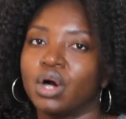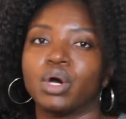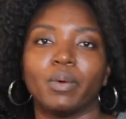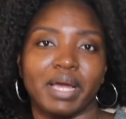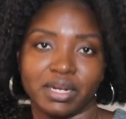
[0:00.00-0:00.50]

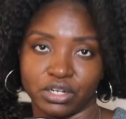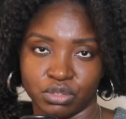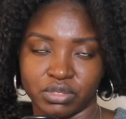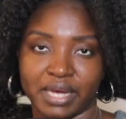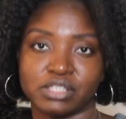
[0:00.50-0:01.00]
go ahead and
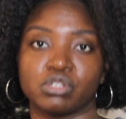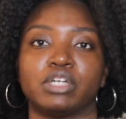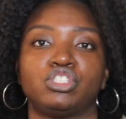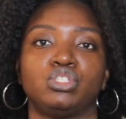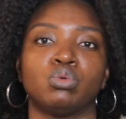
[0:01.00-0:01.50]
do that so
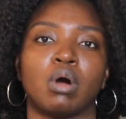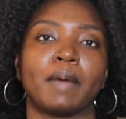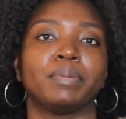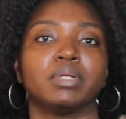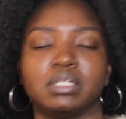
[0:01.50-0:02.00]
that you are
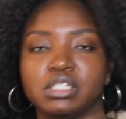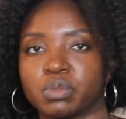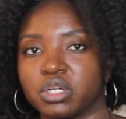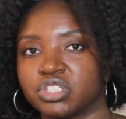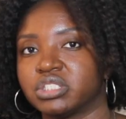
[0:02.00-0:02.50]
pulling these
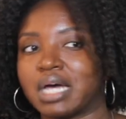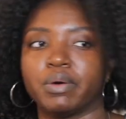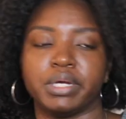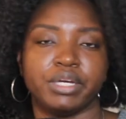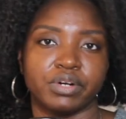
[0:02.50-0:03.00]
questions
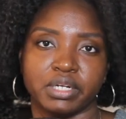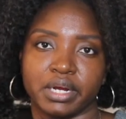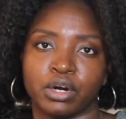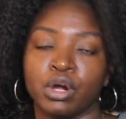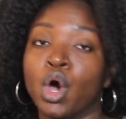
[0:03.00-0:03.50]
out here and
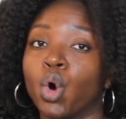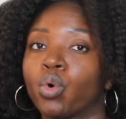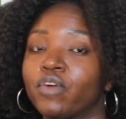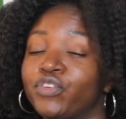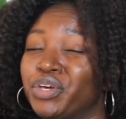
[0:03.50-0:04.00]
there
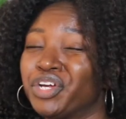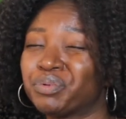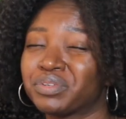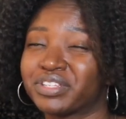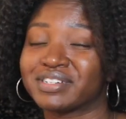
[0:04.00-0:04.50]
or if you hear
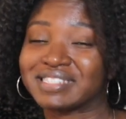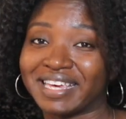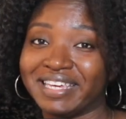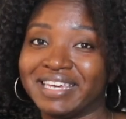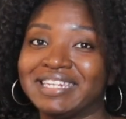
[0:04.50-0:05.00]
what they're
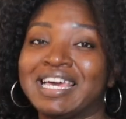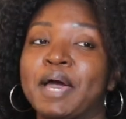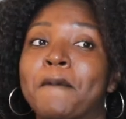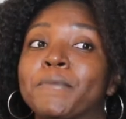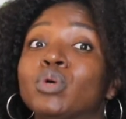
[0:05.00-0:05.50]
saying
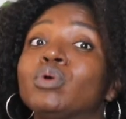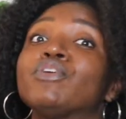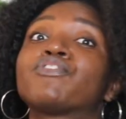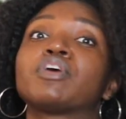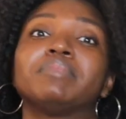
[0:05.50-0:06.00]
pull
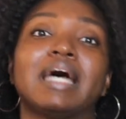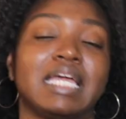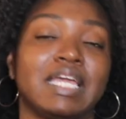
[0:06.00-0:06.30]
from that